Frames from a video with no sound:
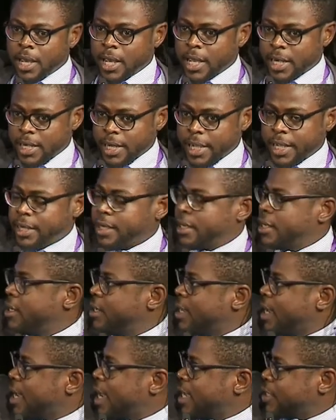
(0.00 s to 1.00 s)
And then
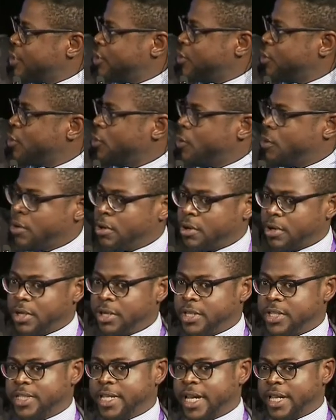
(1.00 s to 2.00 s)
as your
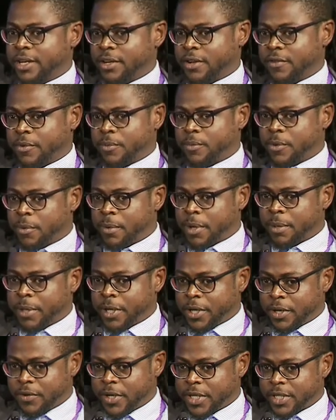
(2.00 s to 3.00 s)
understanding of the problem
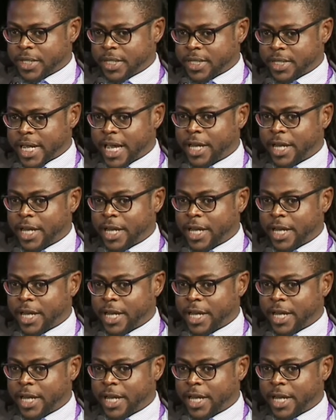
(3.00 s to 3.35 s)
increases